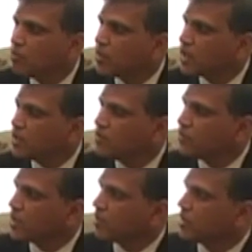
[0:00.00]
But I think the
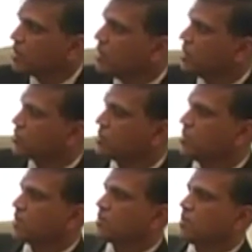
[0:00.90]
fundamentally, as
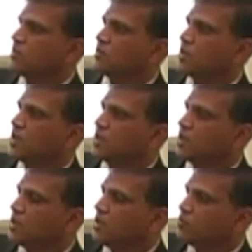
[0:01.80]
Shamila says, is that
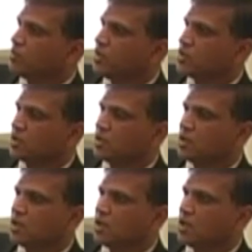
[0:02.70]
inflammation